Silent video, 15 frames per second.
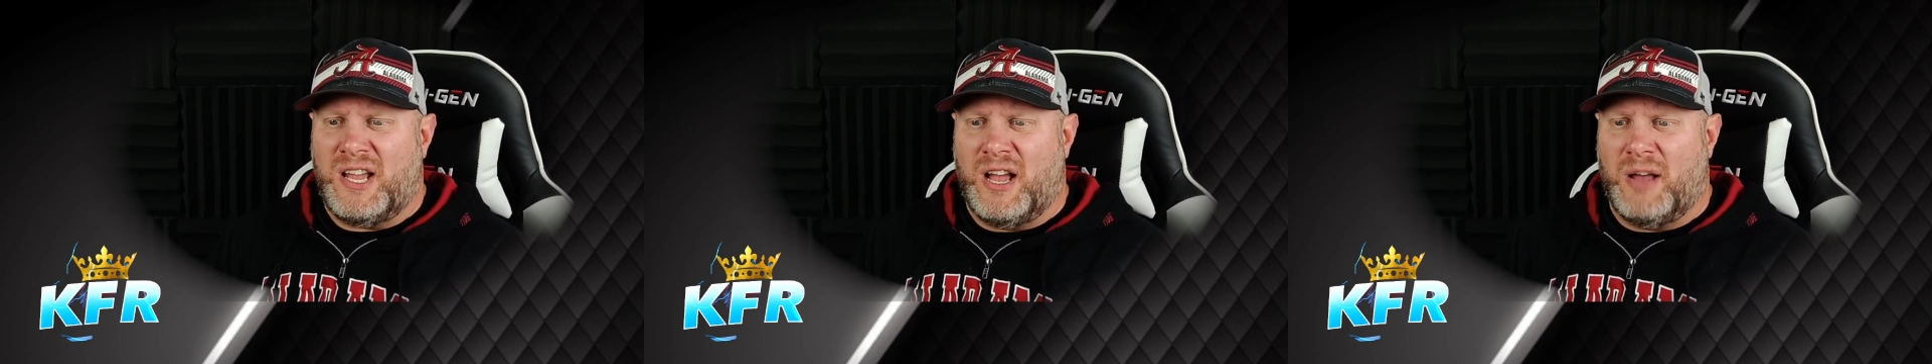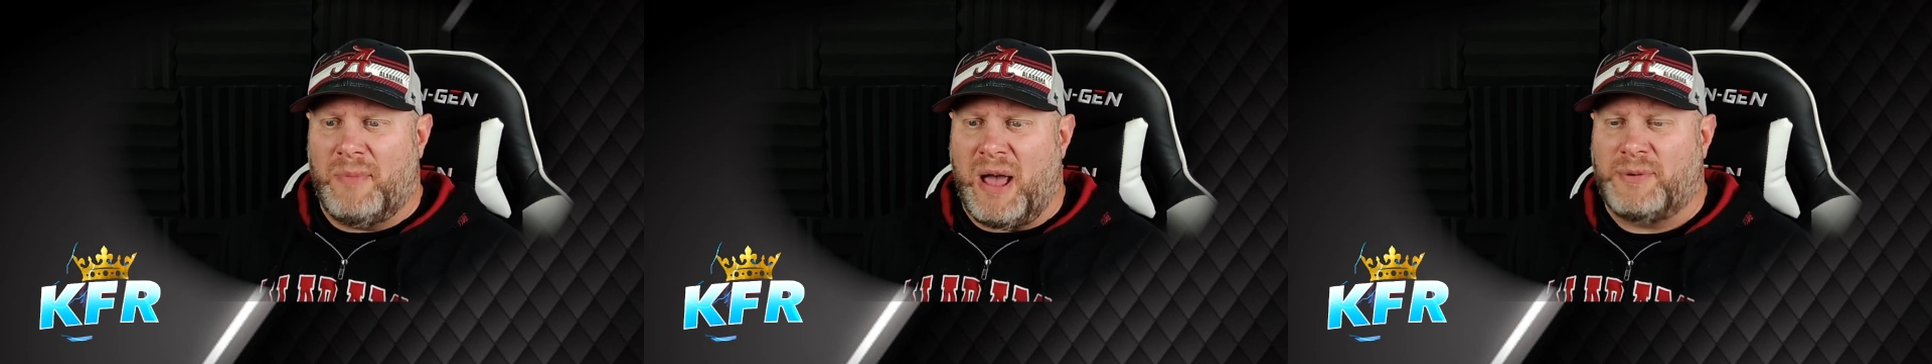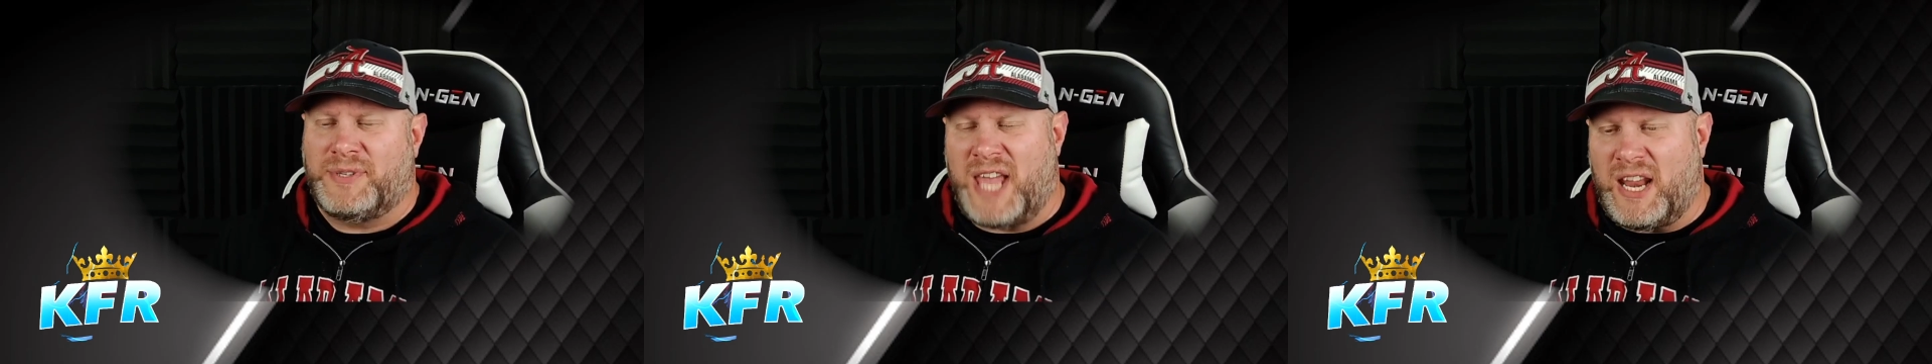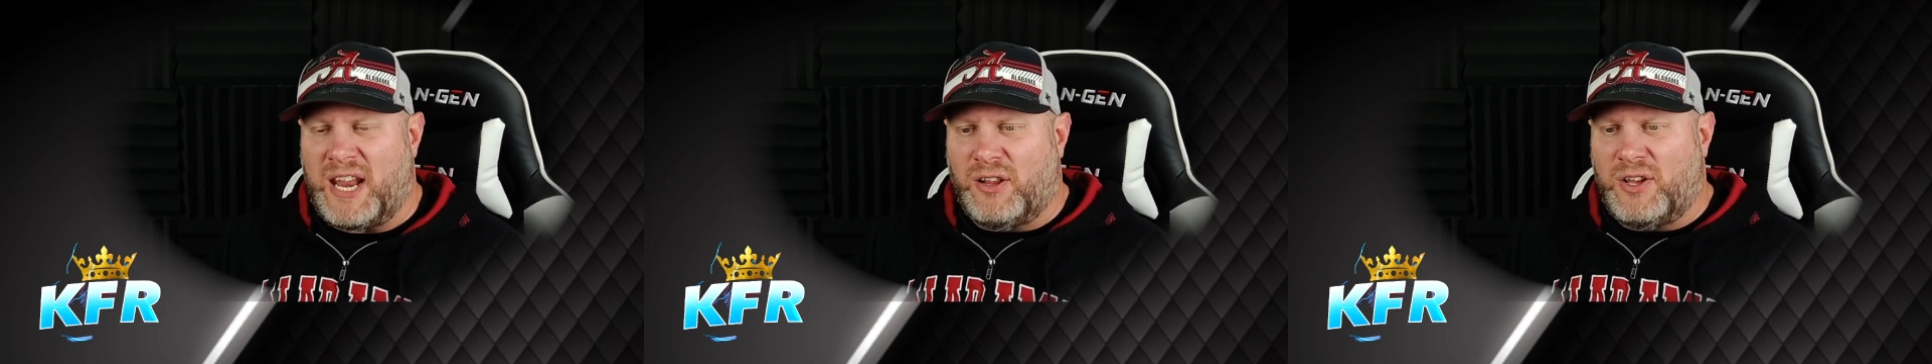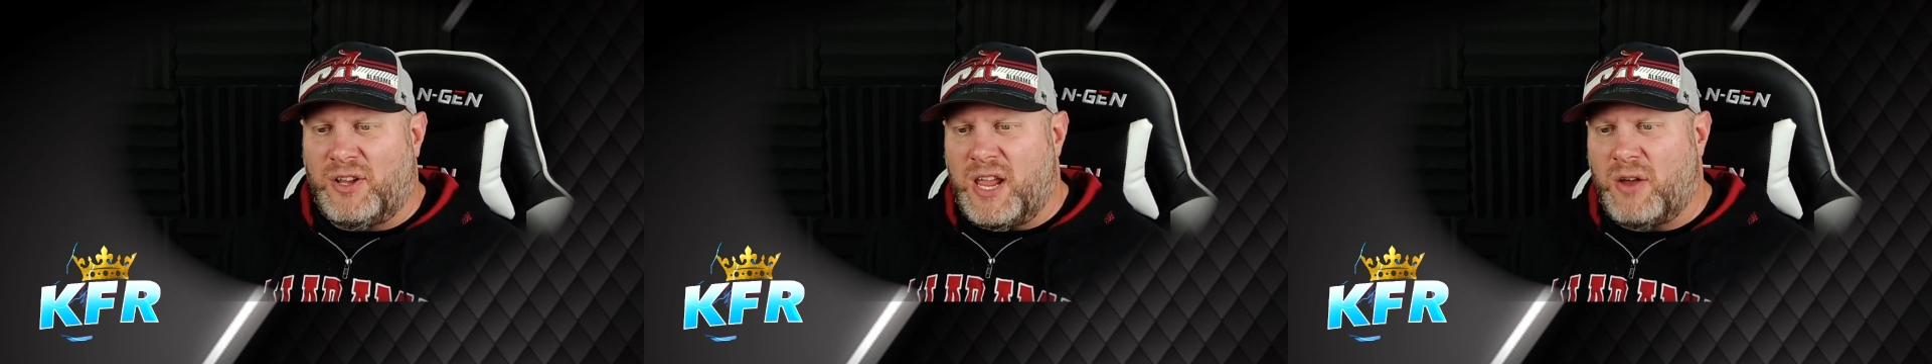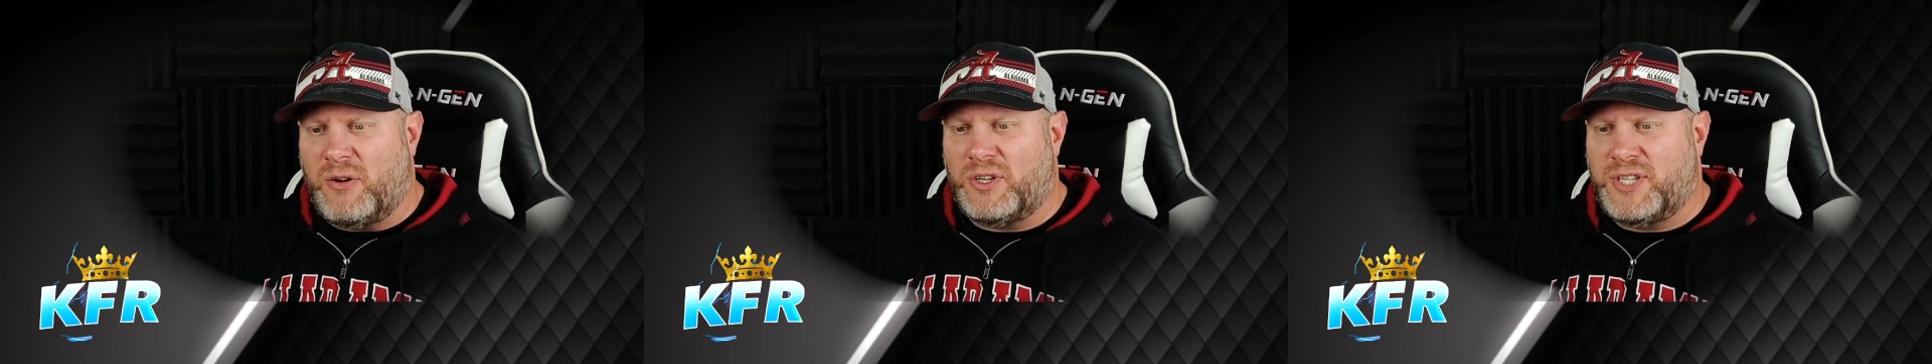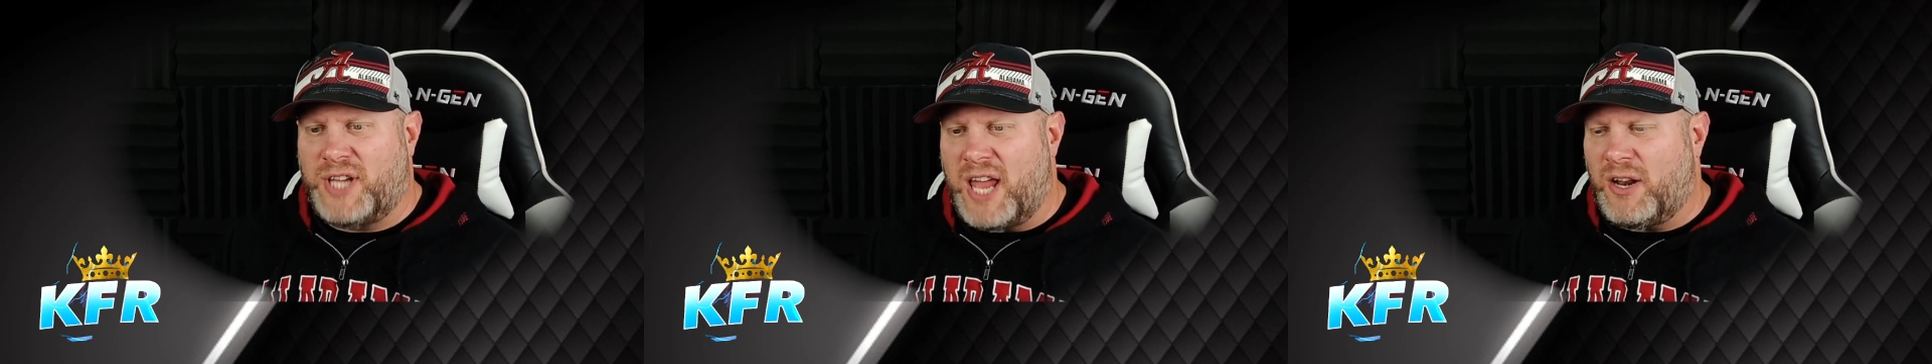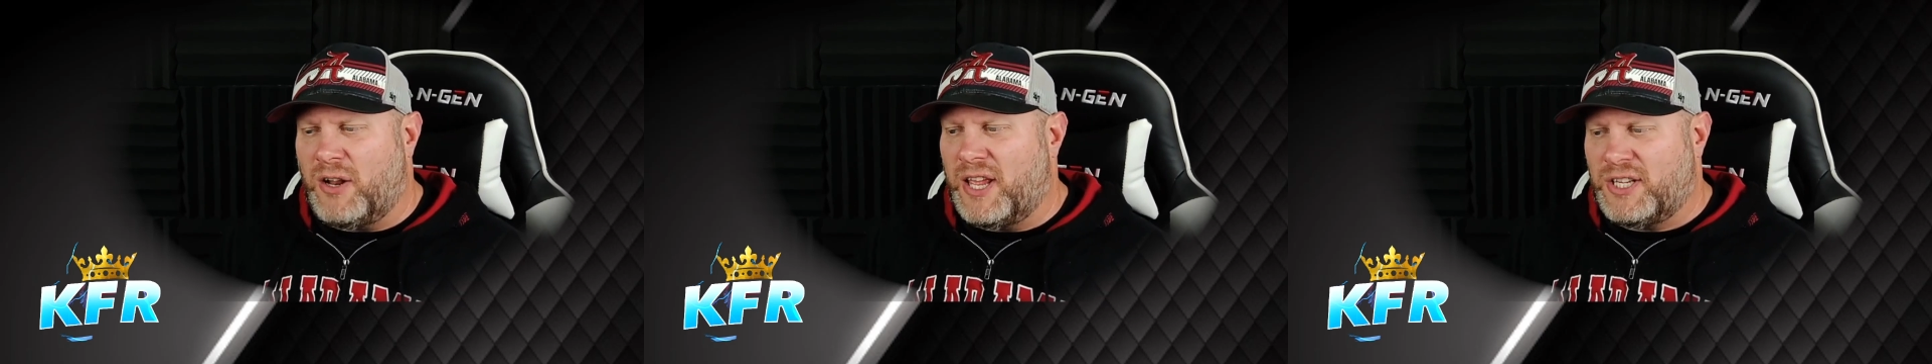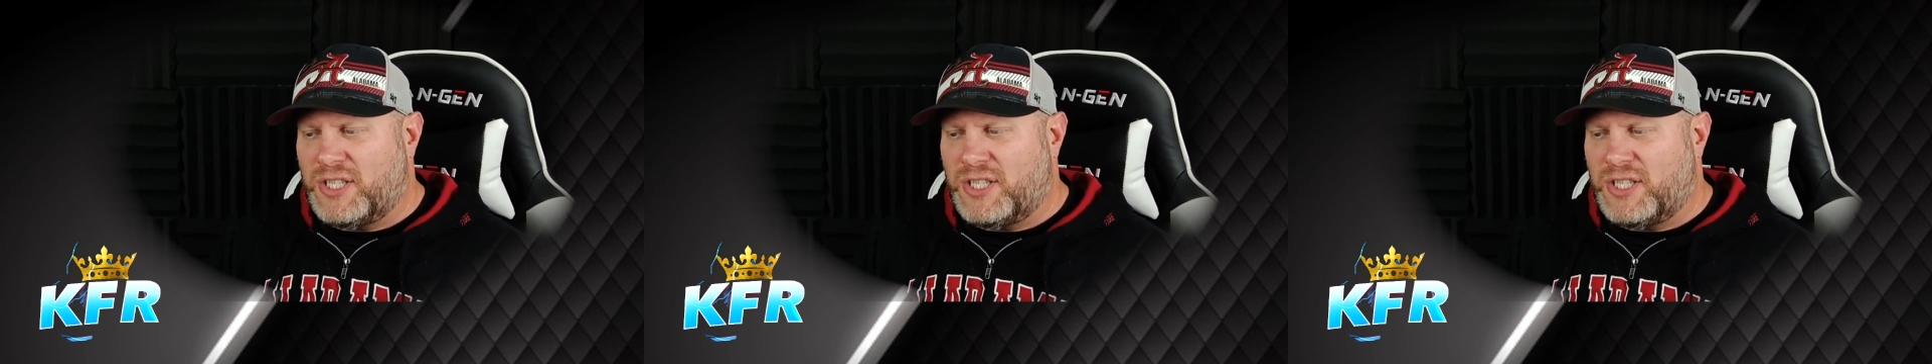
Um, I was kind of looking on her channel,